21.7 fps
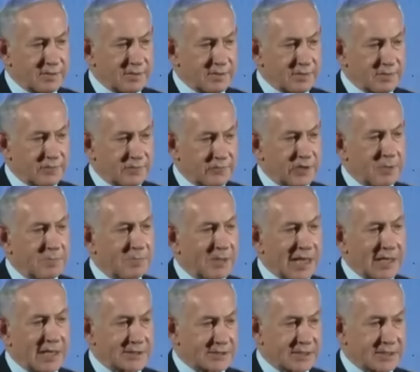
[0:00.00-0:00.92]
Free
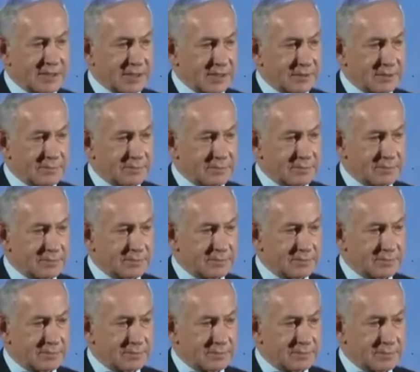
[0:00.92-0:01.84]
Palestine,
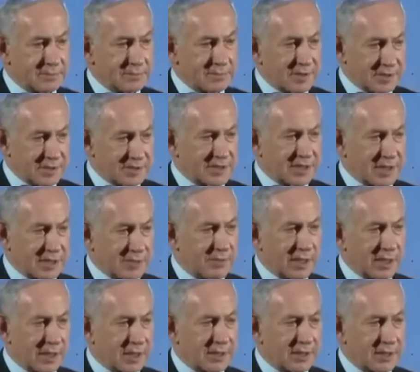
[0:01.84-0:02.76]
they're saying,
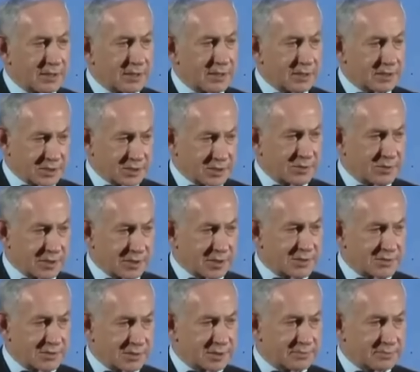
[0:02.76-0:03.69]
really, destroy
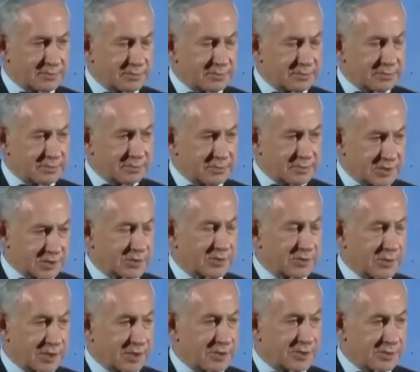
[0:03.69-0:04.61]
Israel,
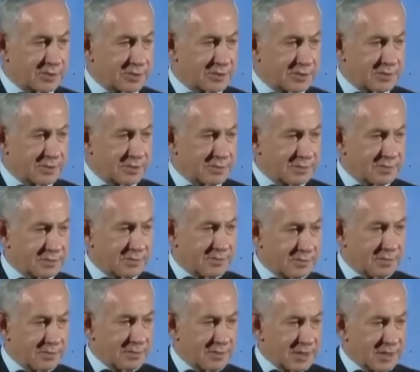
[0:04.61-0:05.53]
destroy the Jews.
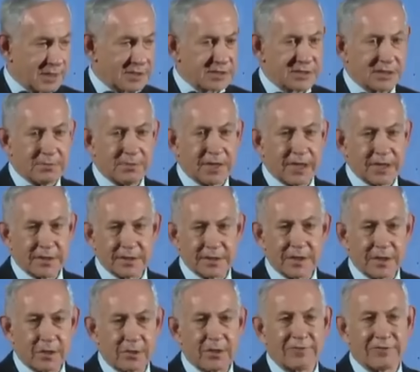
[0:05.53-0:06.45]
It's the modern
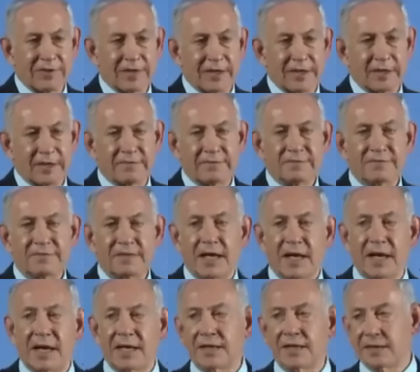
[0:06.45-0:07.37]
equivalent of
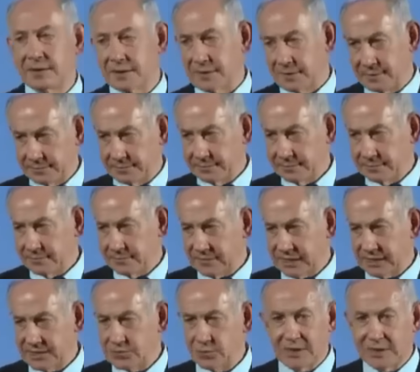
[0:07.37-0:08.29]
Heil Hitler.
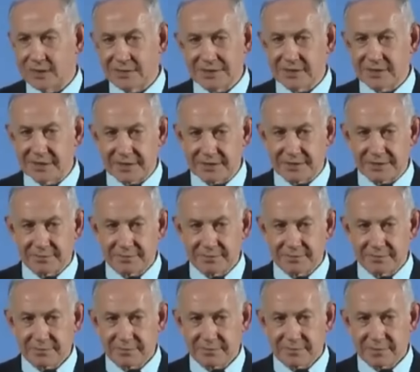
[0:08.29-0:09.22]
That's what it says.
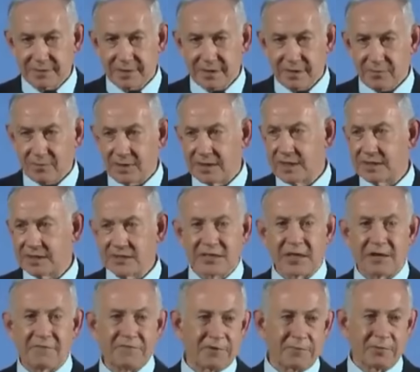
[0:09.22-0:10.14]
When they
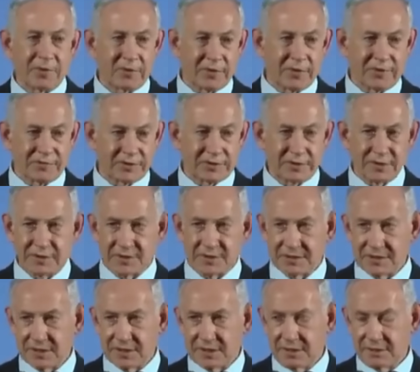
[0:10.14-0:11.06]
say from the river to the
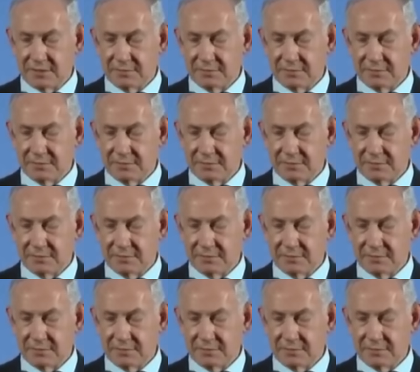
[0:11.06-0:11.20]
sea